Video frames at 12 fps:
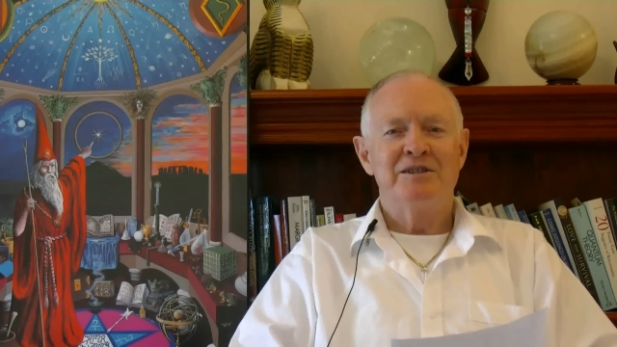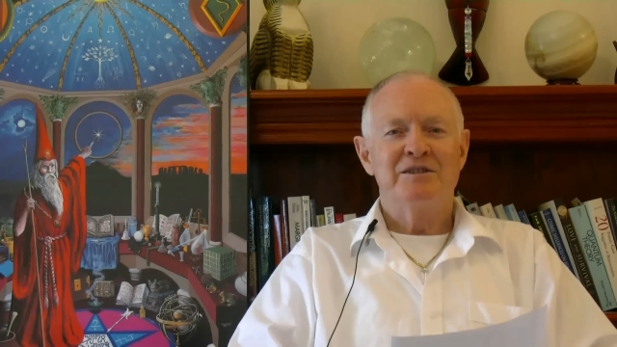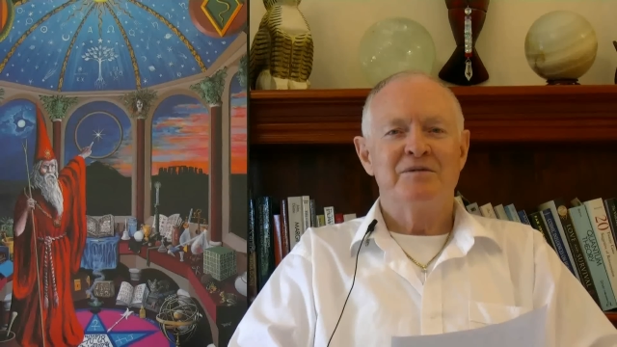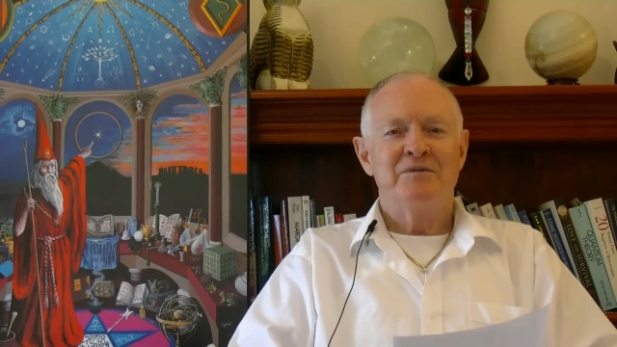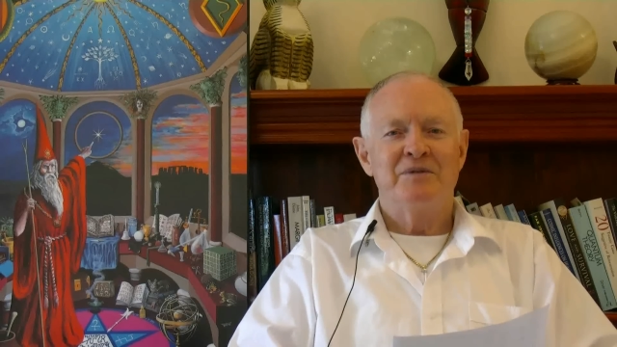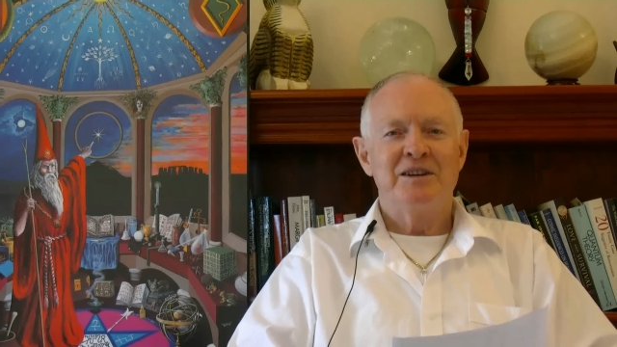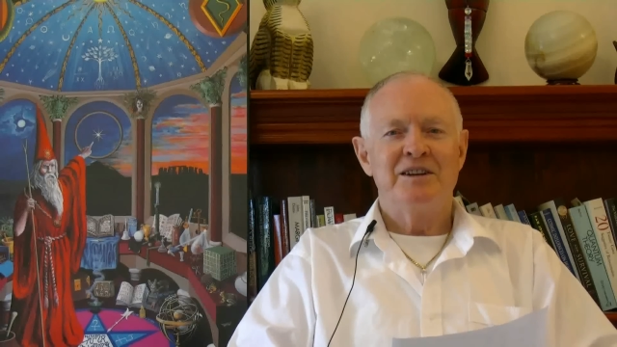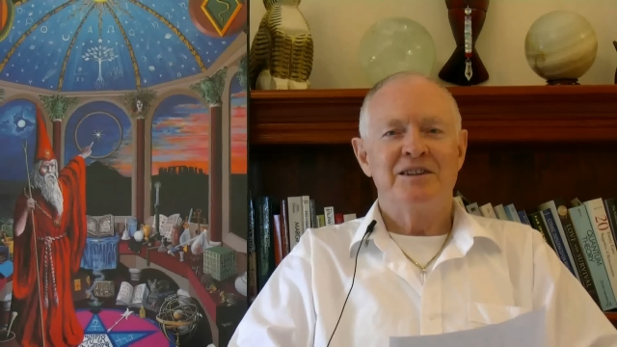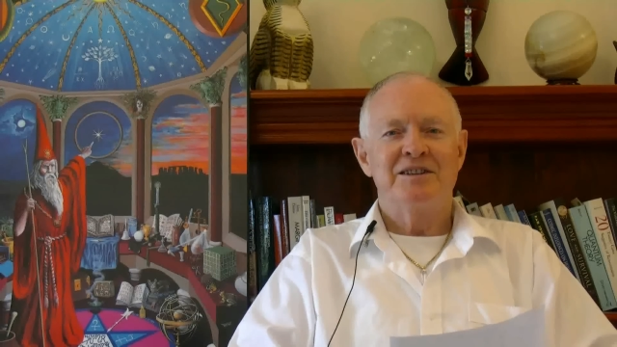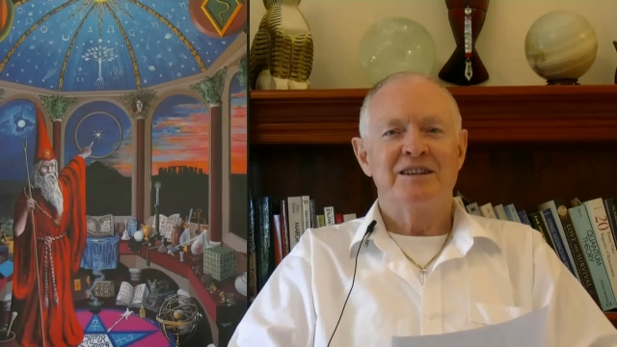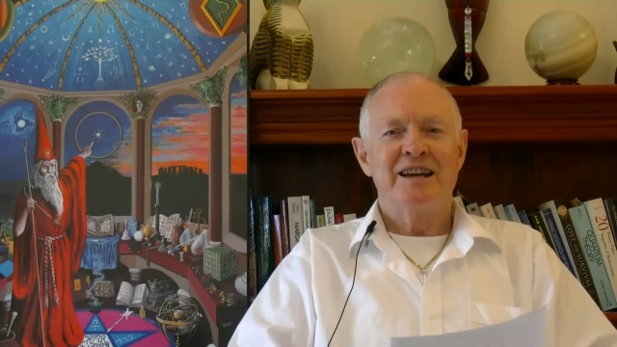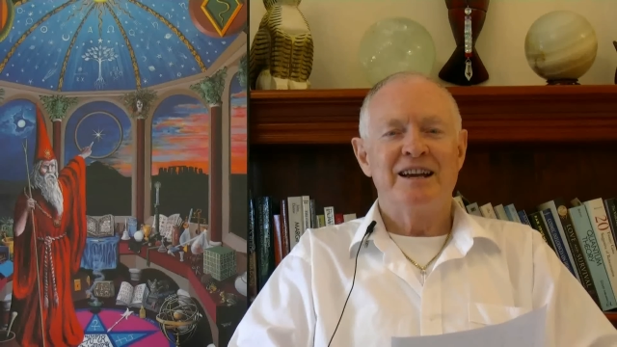and
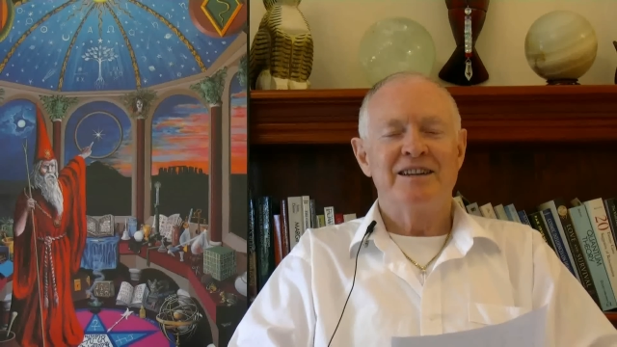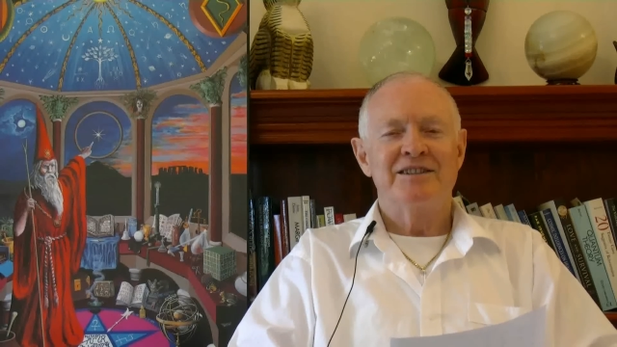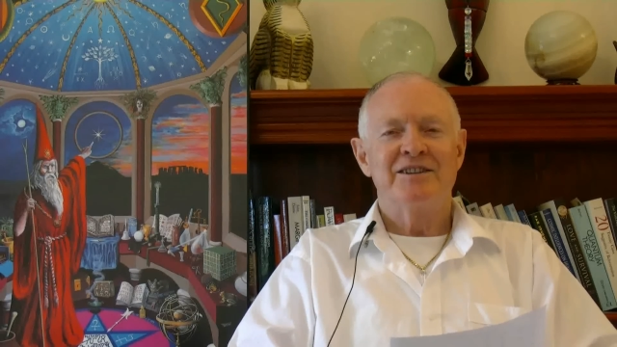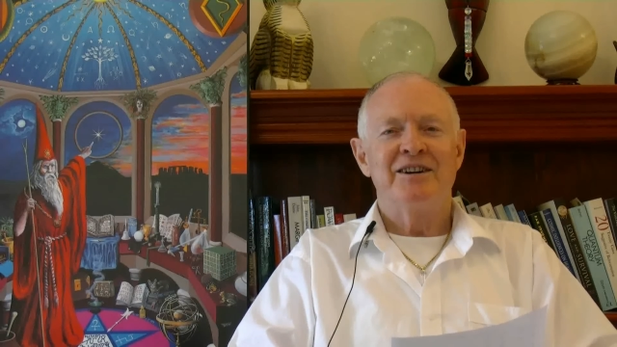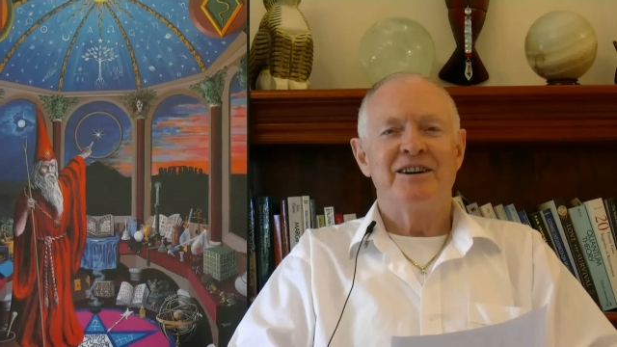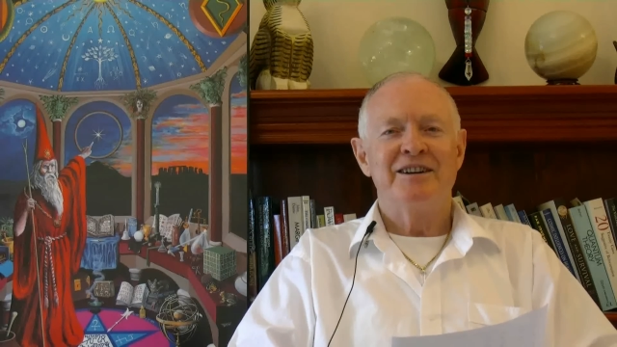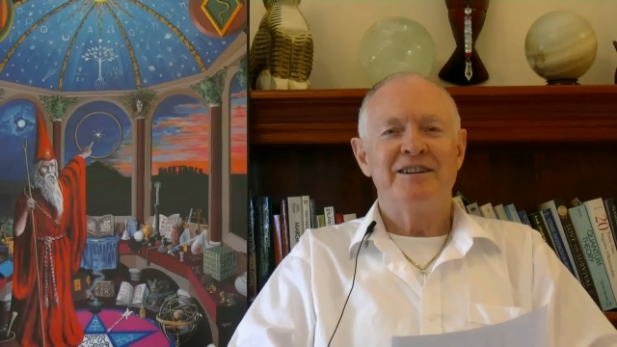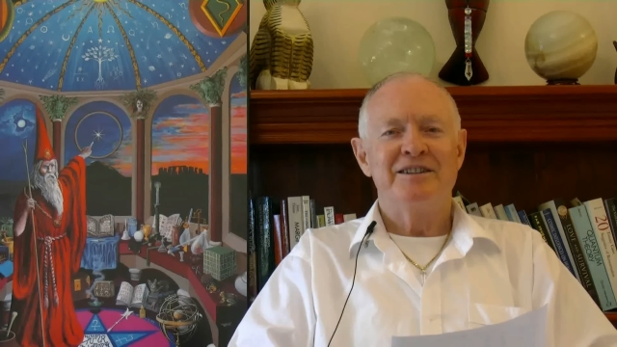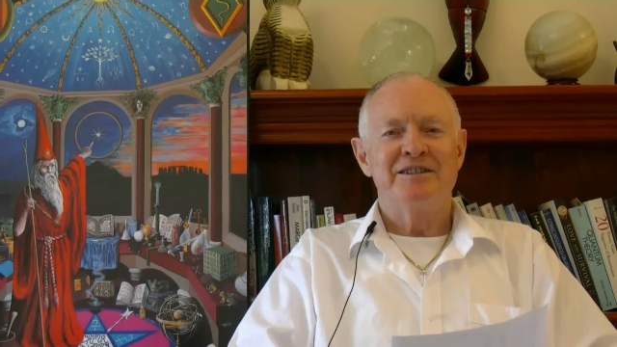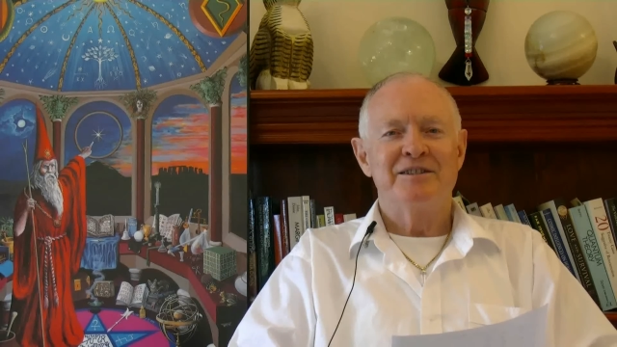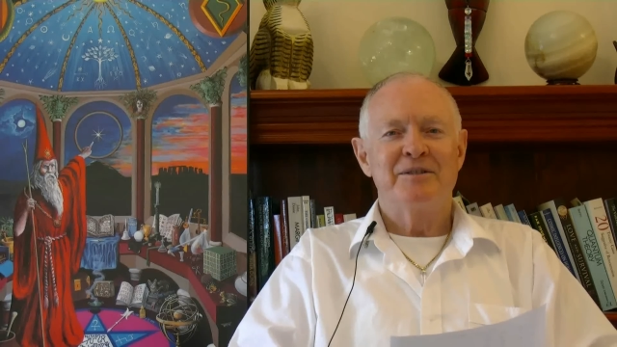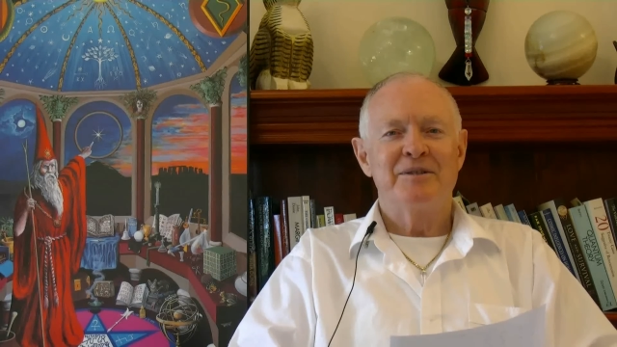fears and anxieties
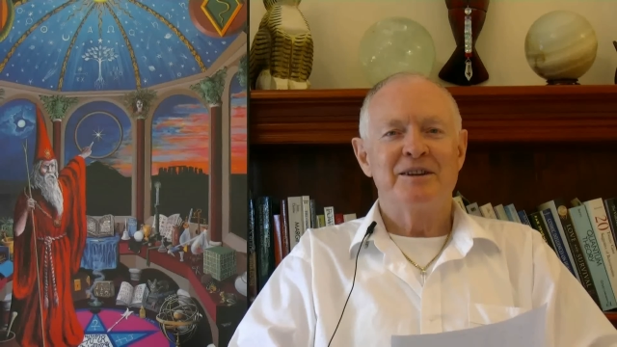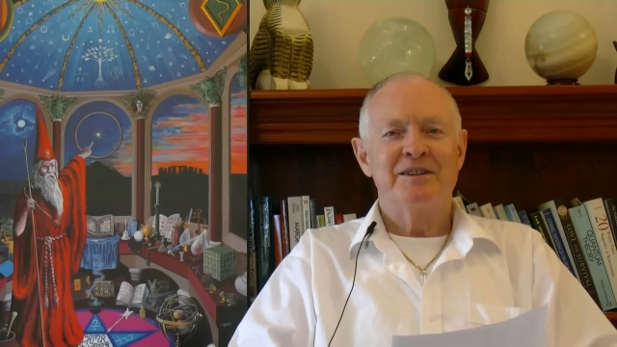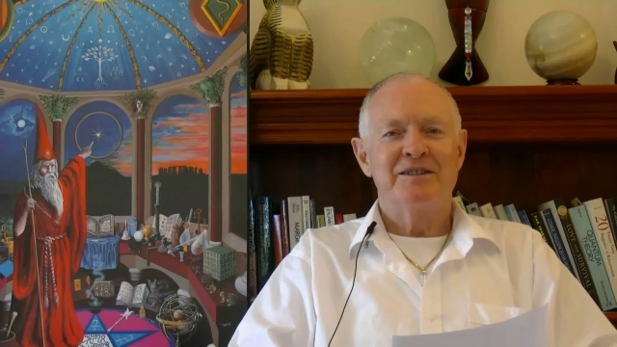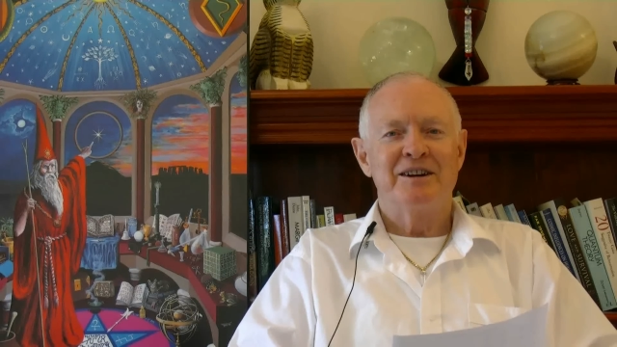and things